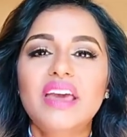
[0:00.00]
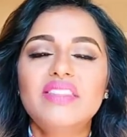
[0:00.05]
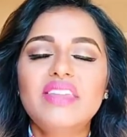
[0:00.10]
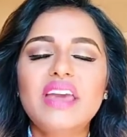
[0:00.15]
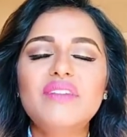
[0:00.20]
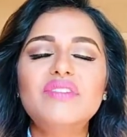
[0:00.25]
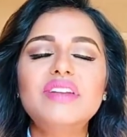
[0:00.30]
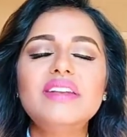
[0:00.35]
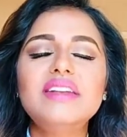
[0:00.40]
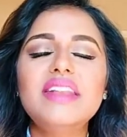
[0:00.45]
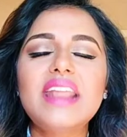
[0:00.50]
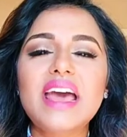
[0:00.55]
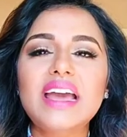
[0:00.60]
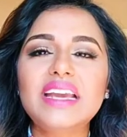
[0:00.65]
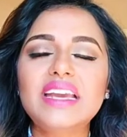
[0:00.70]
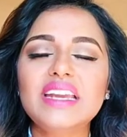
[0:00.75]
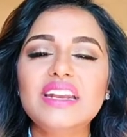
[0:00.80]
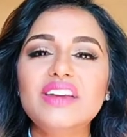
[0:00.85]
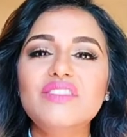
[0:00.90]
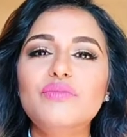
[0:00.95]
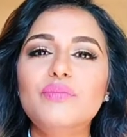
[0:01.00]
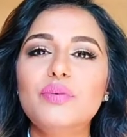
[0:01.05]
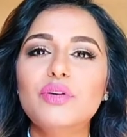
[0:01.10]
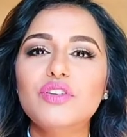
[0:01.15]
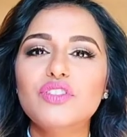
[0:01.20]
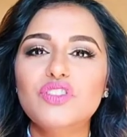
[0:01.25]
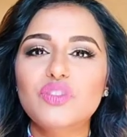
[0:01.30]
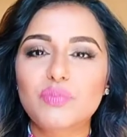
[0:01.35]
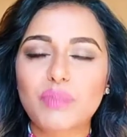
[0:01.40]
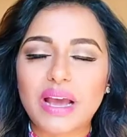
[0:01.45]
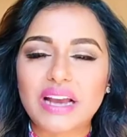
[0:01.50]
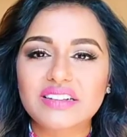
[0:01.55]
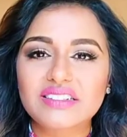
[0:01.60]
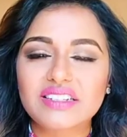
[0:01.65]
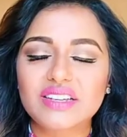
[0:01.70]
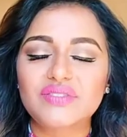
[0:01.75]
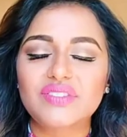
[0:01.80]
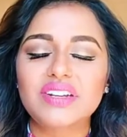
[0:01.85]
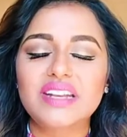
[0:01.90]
They have a negative perspective,